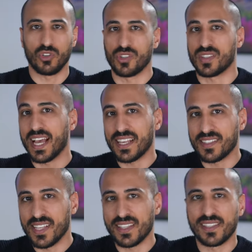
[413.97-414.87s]
which is
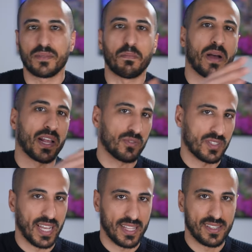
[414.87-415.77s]
assets minus
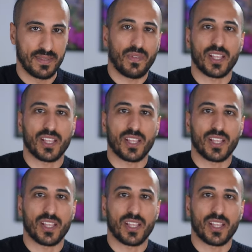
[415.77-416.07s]
debts.